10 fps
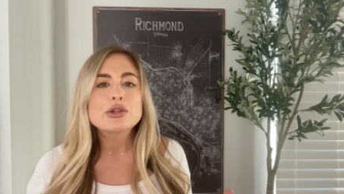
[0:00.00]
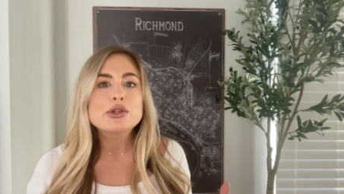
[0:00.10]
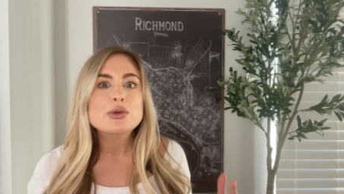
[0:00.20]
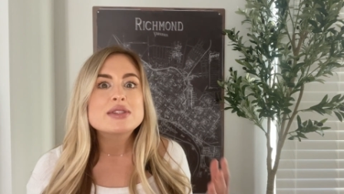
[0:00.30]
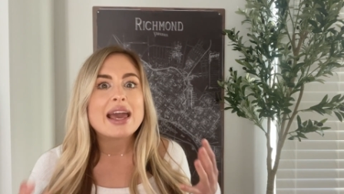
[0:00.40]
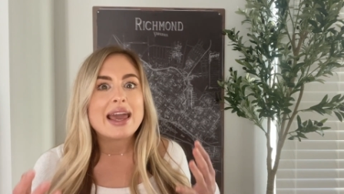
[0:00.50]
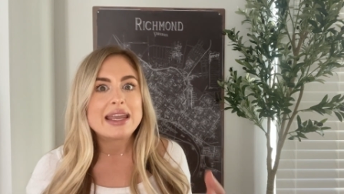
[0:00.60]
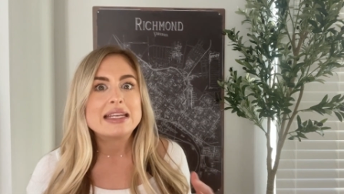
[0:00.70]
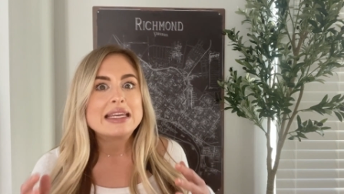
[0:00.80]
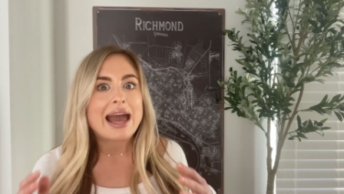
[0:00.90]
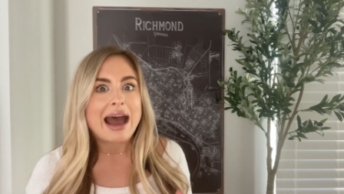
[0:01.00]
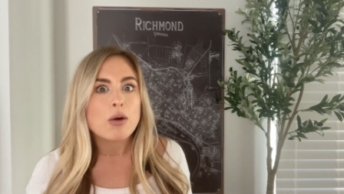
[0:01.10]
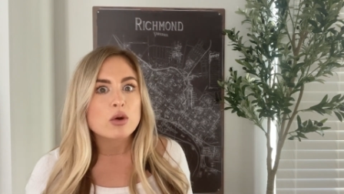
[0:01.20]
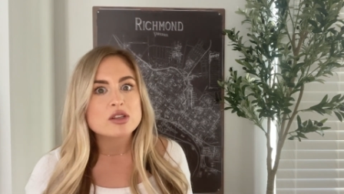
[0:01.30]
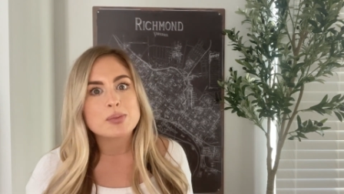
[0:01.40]
lose 80
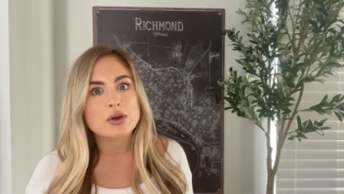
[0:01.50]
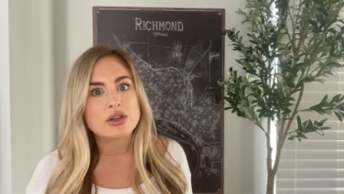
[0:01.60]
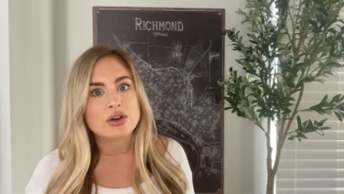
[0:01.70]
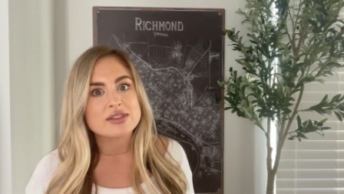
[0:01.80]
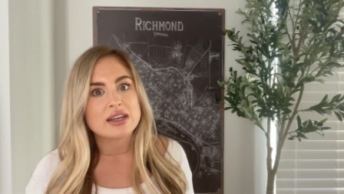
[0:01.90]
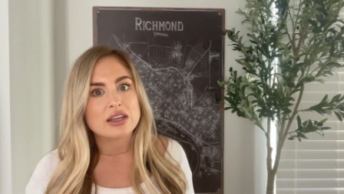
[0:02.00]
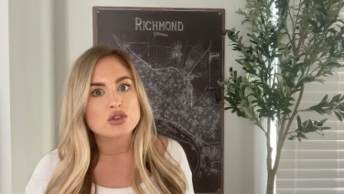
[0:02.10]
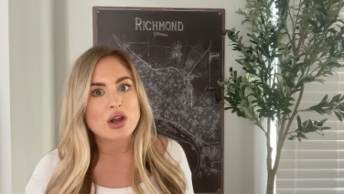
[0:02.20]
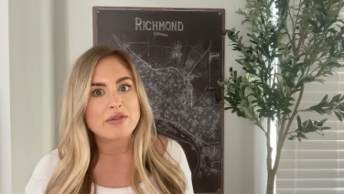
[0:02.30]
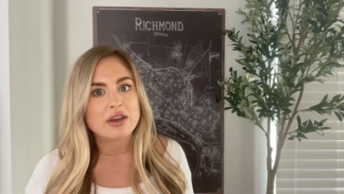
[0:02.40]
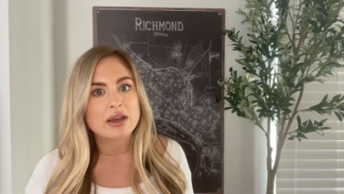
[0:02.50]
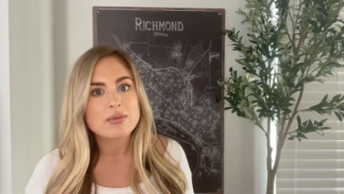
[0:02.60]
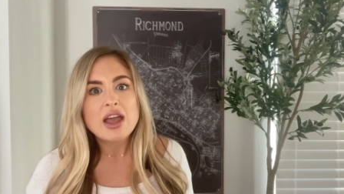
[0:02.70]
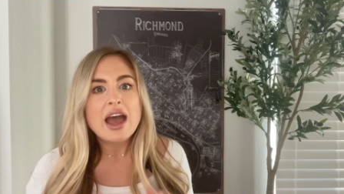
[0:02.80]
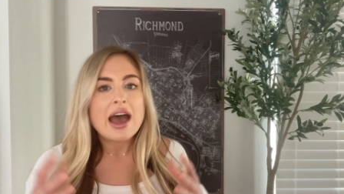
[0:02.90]
hours per year sitting in traffic.
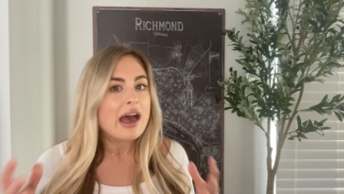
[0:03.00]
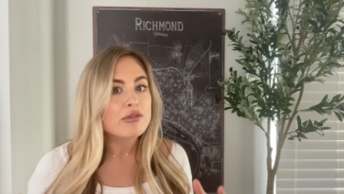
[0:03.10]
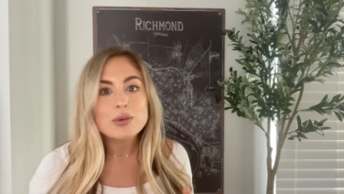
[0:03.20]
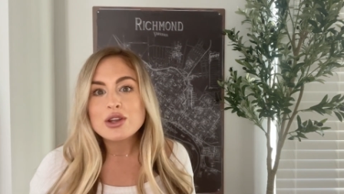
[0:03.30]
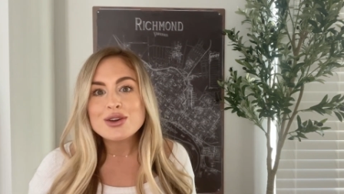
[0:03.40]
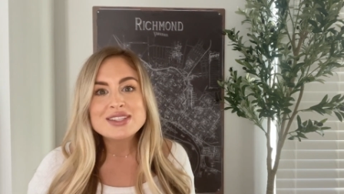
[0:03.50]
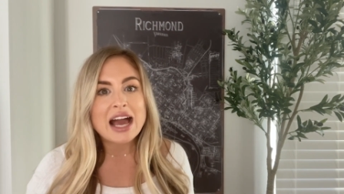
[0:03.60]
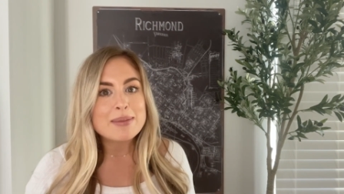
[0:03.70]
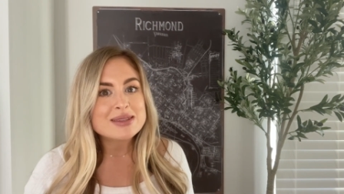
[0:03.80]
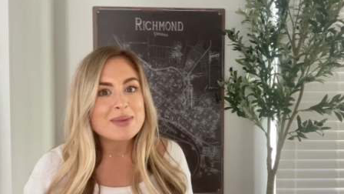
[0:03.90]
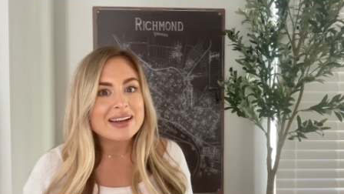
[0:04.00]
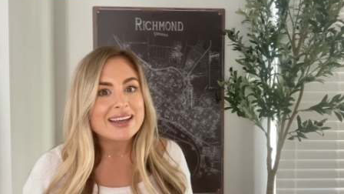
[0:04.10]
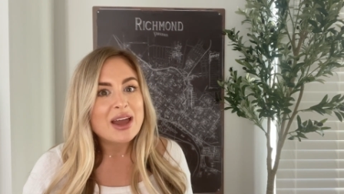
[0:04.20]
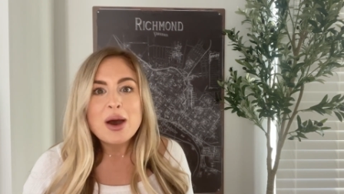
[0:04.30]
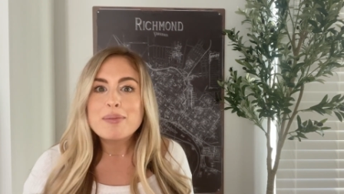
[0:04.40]
Everyone knows time is
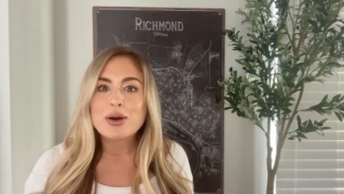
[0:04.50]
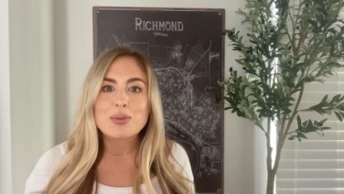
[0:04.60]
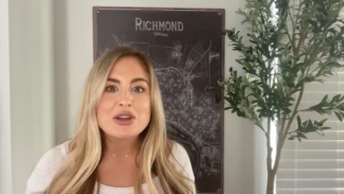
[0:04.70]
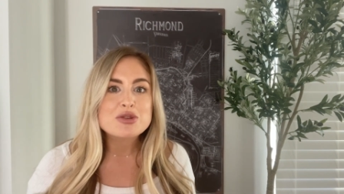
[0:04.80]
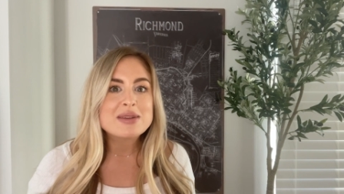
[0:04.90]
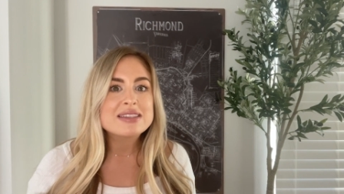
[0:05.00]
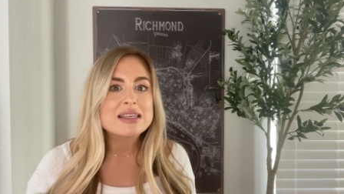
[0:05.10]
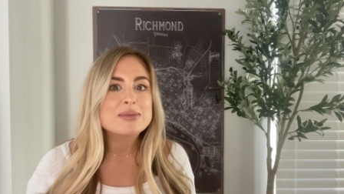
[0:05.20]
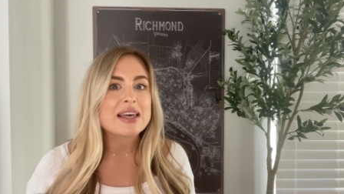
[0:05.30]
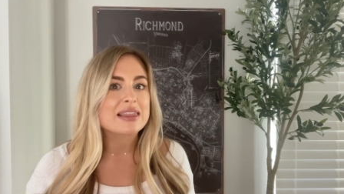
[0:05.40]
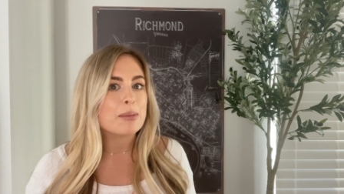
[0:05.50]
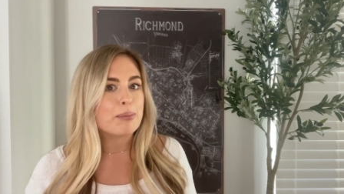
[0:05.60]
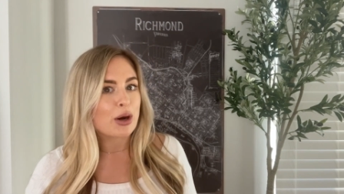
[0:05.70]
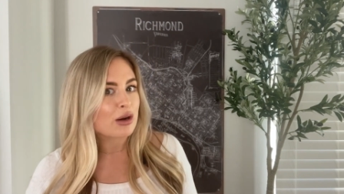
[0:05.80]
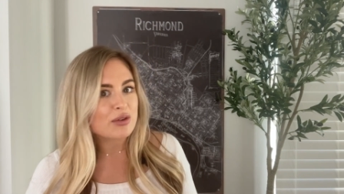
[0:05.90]
money, but Richmond seems like the
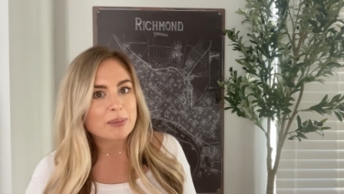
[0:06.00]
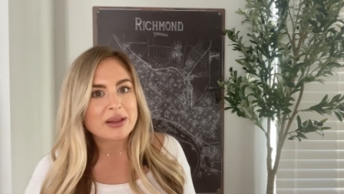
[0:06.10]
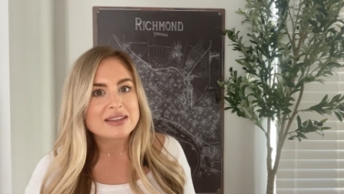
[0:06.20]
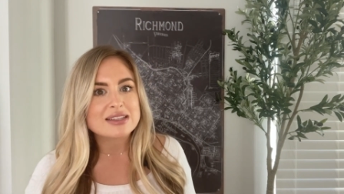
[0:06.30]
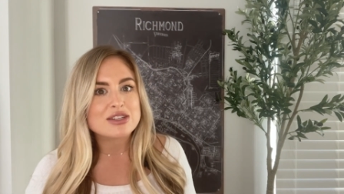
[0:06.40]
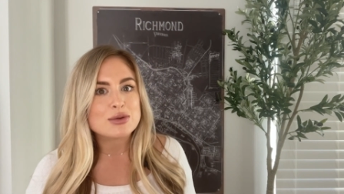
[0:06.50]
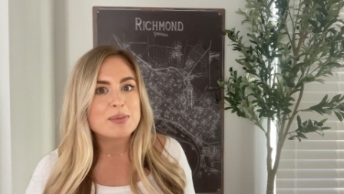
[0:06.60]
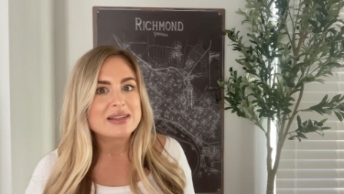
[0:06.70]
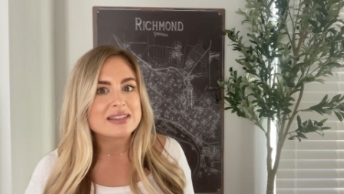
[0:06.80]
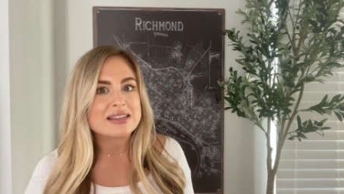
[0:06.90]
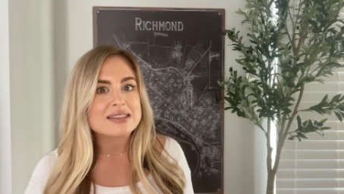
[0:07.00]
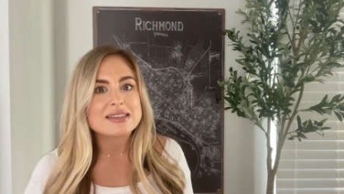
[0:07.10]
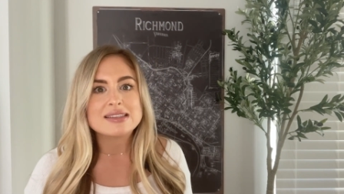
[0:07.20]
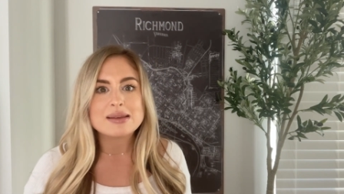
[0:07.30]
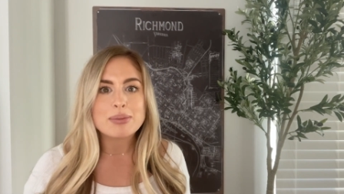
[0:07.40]
perfect place to do business
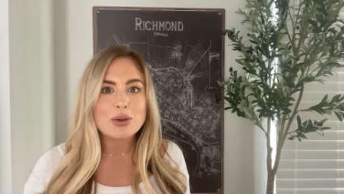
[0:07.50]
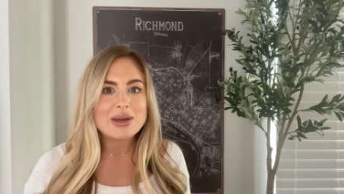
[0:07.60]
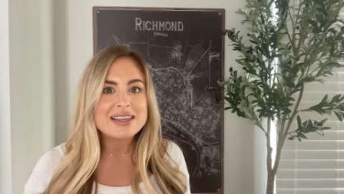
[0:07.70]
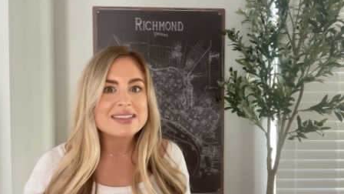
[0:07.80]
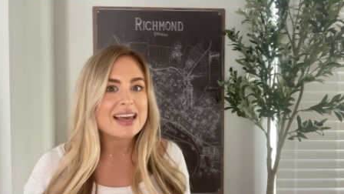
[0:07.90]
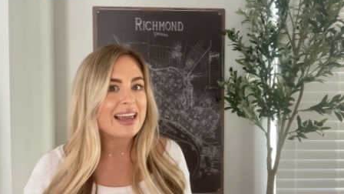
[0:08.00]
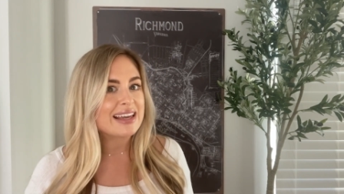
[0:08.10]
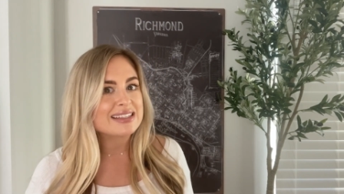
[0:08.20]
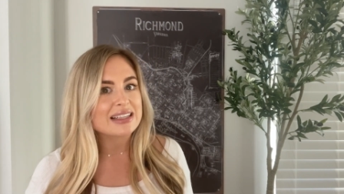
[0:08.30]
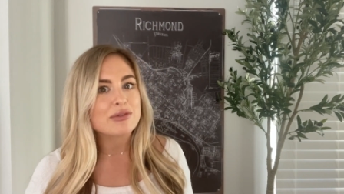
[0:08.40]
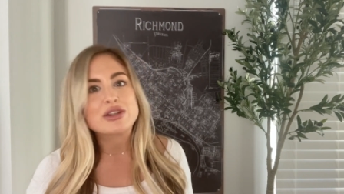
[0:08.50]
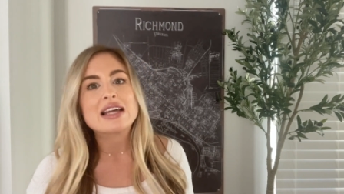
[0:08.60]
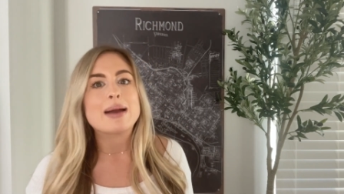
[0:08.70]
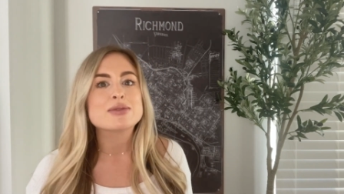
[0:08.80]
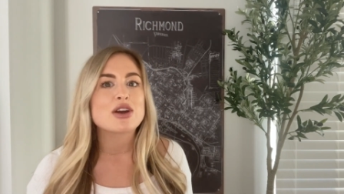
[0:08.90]
since employees and delivery
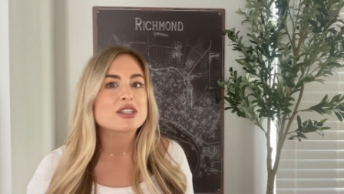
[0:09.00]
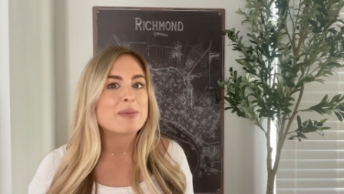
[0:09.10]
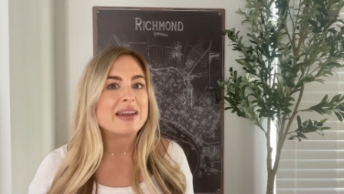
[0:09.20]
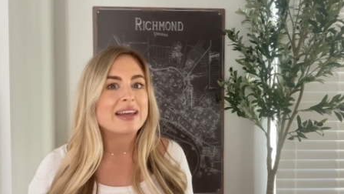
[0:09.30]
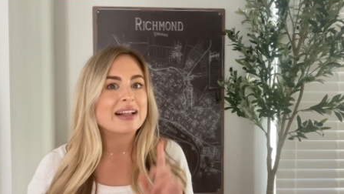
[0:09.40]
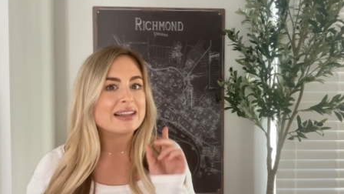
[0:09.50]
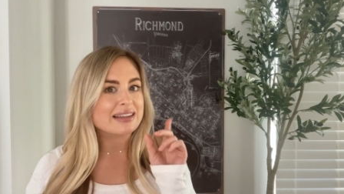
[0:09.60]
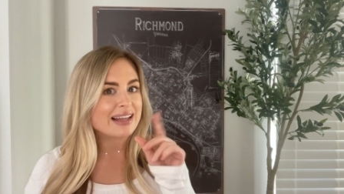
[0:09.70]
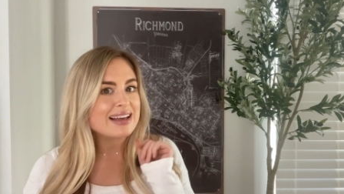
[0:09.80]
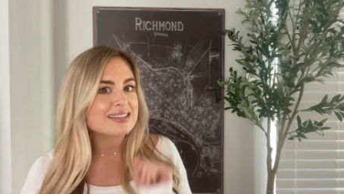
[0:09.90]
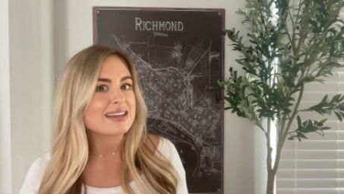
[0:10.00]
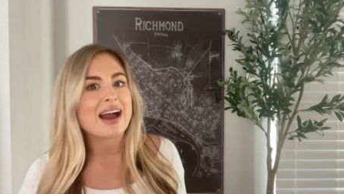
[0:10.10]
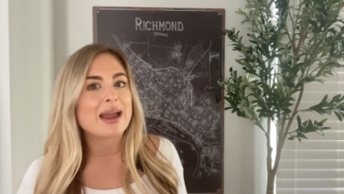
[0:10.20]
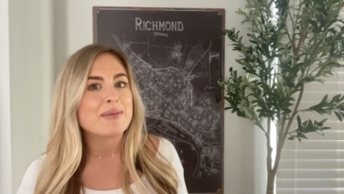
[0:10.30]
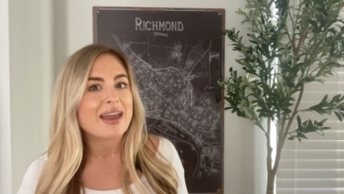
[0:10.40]
times are spending less
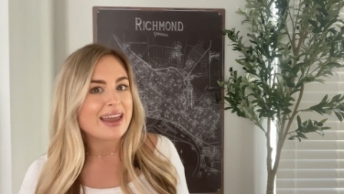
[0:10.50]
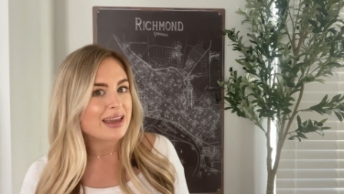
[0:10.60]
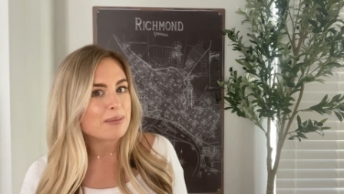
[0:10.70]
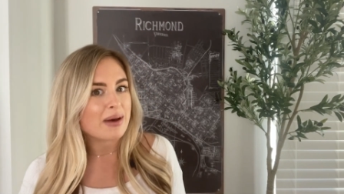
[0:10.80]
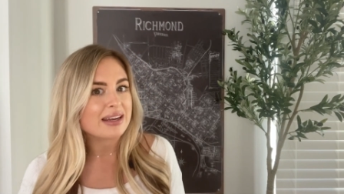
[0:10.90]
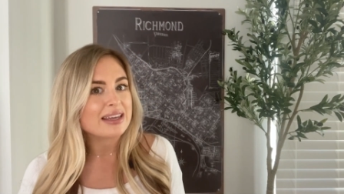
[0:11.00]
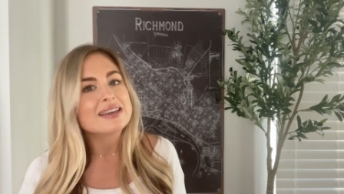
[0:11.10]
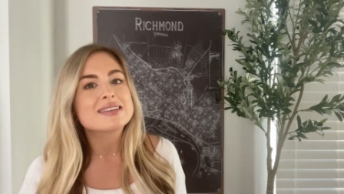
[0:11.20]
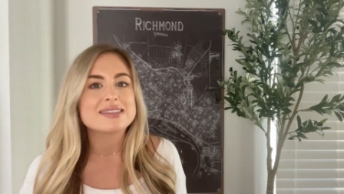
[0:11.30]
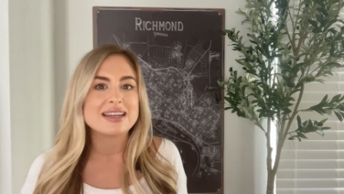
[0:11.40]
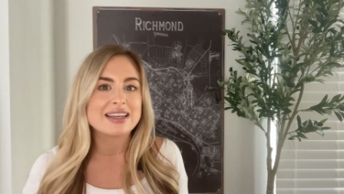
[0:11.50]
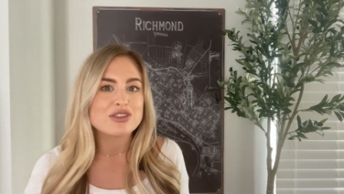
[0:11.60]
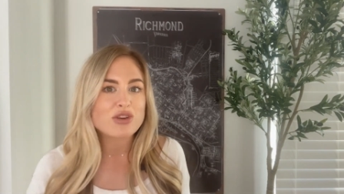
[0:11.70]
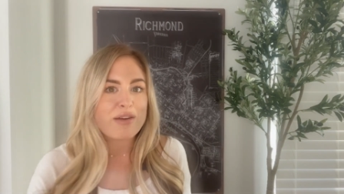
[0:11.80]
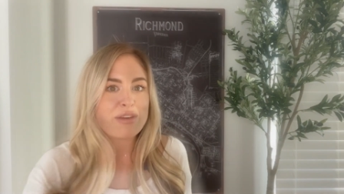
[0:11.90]
time and money sitting in
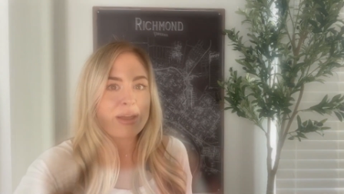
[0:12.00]
traffic.